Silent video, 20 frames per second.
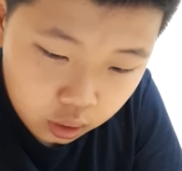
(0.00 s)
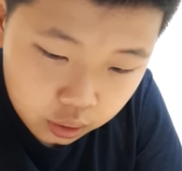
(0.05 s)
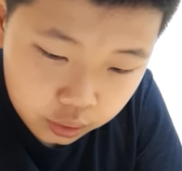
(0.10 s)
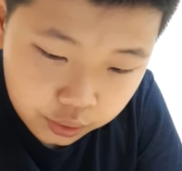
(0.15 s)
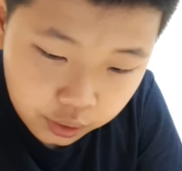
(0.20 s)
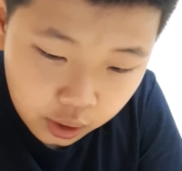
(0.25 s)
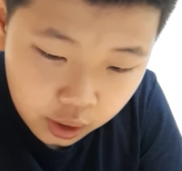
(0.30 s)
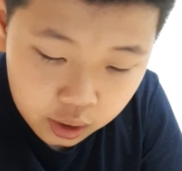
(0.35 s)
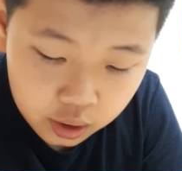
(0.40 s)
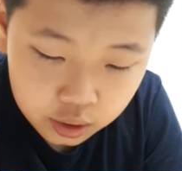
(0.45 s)

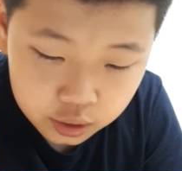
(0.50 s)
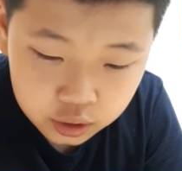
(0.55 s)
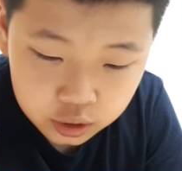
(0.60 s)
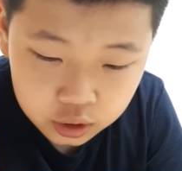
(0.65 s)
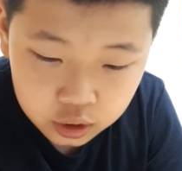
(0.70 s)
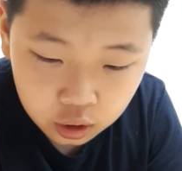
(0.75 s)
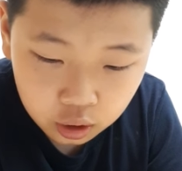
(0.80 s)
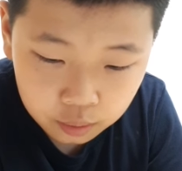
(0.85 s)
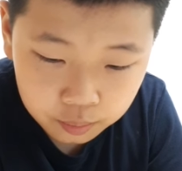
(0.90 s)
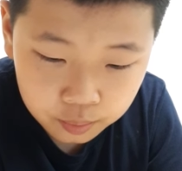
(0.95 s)
Take a
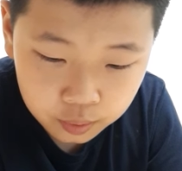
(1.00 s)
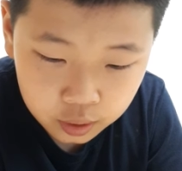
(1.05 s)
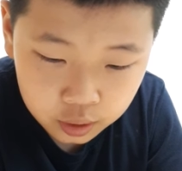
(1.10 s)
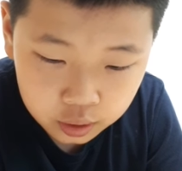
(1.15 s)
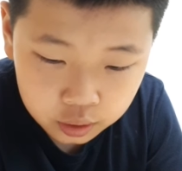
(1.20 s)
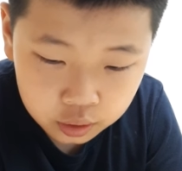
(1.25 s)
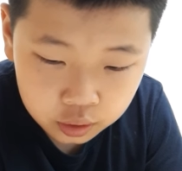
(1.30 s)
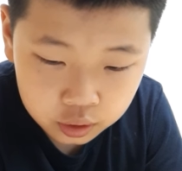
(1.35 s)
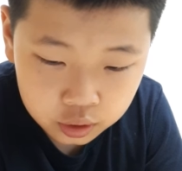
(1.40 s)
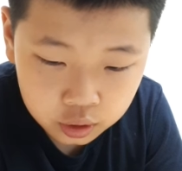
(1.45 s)
subway
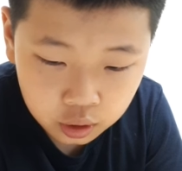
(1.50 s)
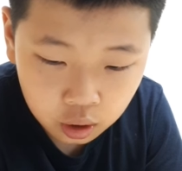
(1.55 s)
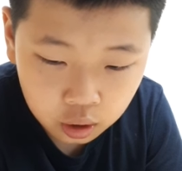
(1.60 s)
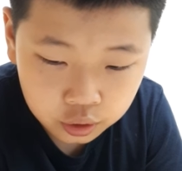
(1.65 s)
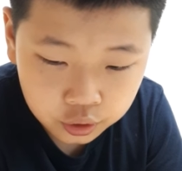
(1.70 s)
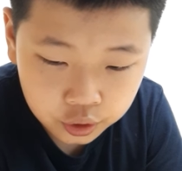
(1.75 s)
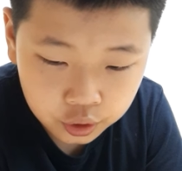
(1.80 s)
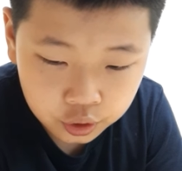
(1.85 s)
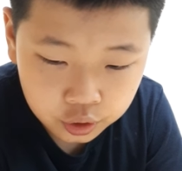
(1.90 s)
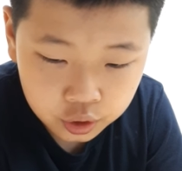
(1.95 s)
in the
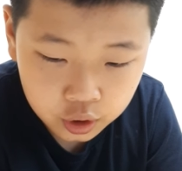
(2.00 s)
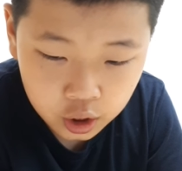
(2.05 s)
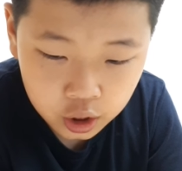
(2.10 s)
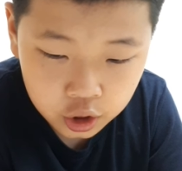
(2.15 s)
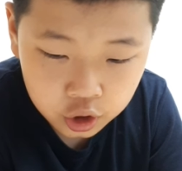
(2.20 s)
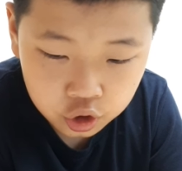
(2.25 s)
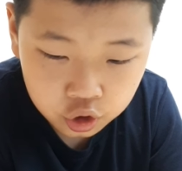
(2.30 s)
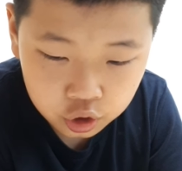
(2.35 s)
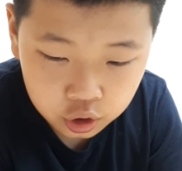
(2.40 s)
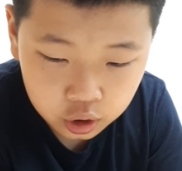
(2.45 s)
Songsi
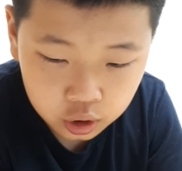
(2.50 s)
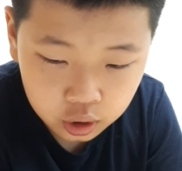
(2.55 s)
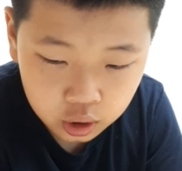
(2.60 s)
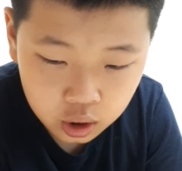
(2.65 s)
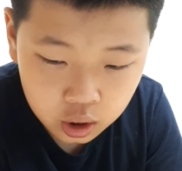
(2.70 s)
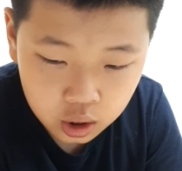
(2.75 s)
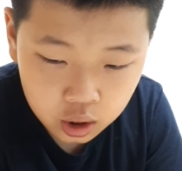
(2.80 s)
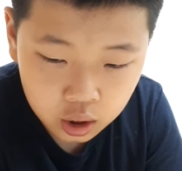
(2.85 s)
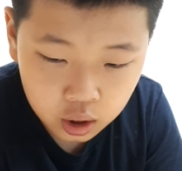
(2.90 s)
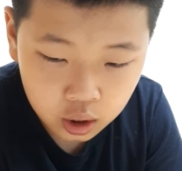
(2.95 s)
station
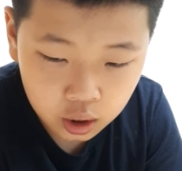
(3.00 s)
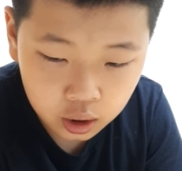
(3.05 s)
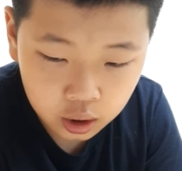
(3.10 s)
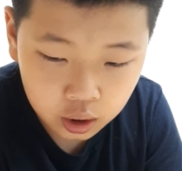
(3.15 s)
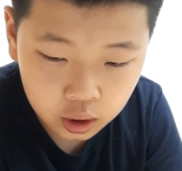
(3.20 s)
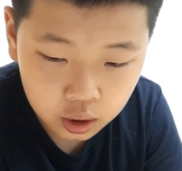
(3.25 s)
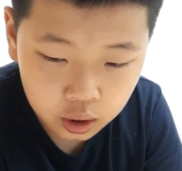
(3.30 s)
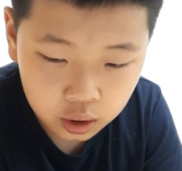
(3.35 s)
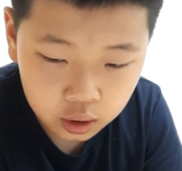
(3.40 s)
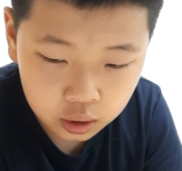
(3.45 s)

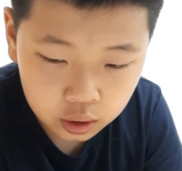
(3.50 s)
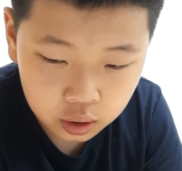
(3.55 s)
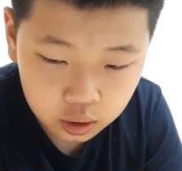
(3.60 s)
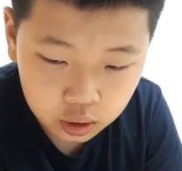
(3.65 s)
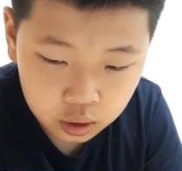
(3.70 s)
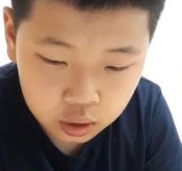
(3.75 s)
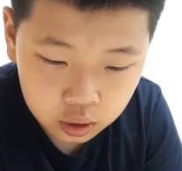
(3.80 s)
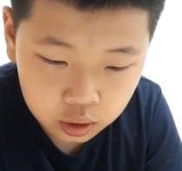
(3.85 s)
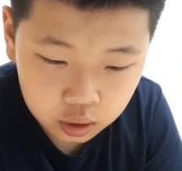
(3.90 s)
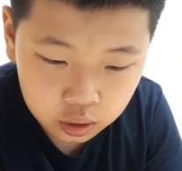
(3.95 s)
and
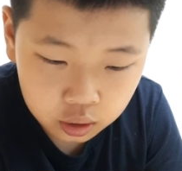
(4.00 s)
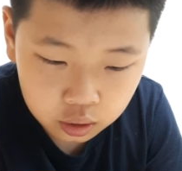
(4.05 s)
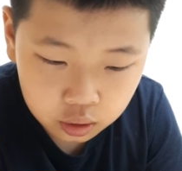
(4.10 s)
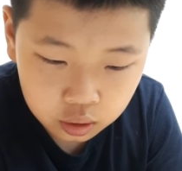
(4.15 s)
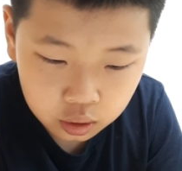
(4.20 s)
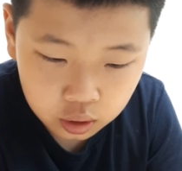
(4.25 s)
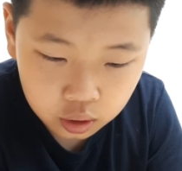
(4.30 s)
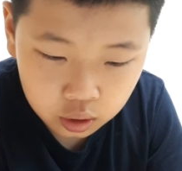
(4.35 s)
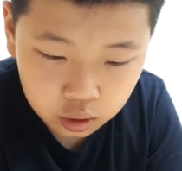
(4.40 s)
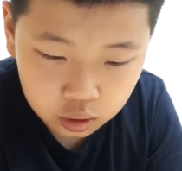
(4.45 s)

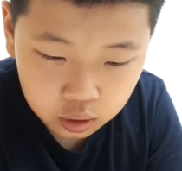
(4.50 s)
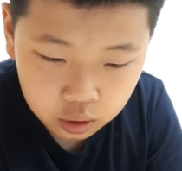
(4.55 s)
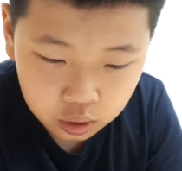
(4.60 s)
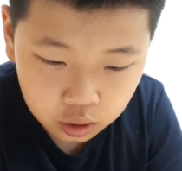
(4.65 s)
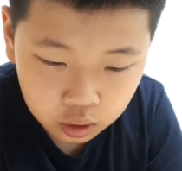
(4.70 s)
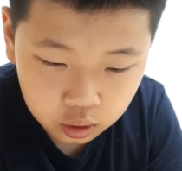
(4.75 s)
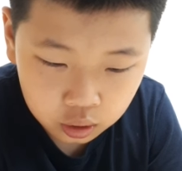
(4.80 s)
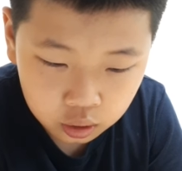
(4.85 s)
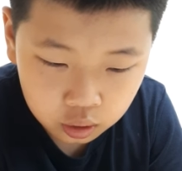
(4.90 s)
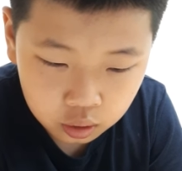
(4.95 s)

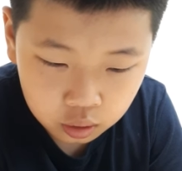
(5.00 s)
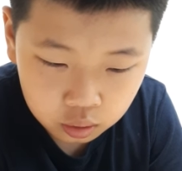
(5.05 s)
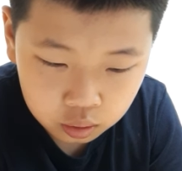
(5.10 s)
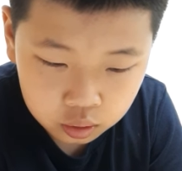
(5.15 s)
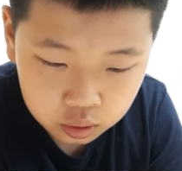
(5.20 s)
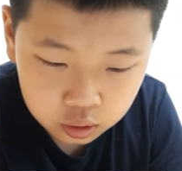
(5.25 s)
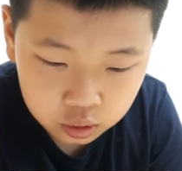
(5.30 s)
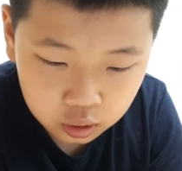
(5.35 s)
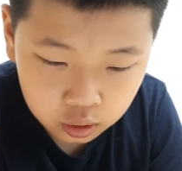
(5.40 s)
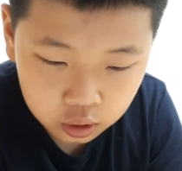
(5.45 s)
then go
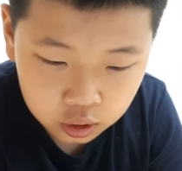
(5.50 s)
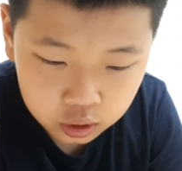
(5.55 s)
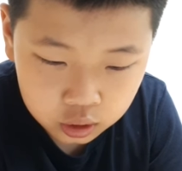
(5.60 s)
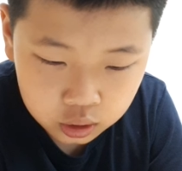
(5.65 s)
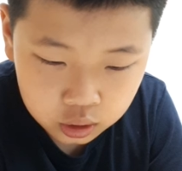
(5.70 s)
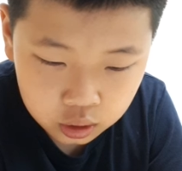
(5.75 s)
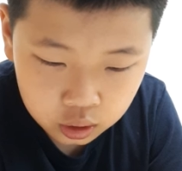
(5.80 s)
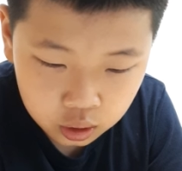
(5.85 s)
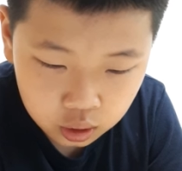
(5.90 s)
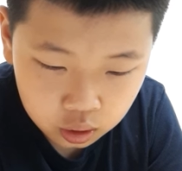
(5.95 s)
to the
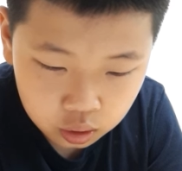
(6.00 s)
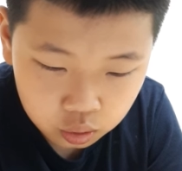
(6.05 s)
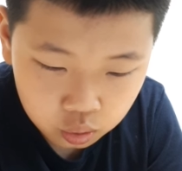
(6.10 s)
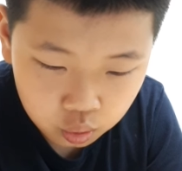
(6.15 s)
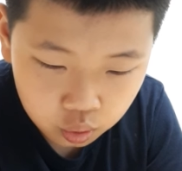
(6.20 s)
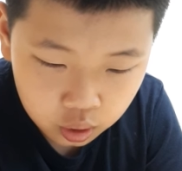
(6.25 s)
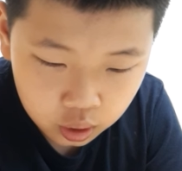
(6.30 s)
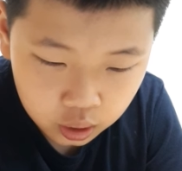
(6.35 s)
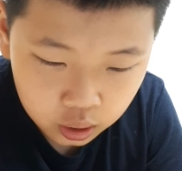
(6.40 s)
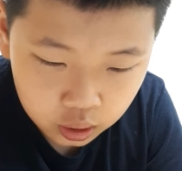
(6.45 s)

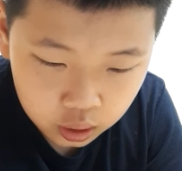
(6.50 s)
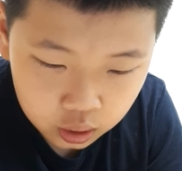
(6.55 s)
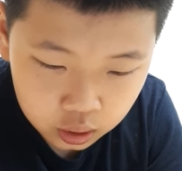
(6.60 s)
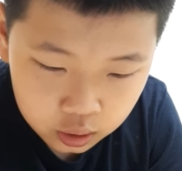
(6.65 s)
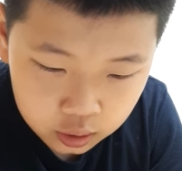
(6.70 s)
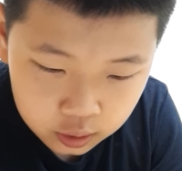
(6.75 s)
Z3.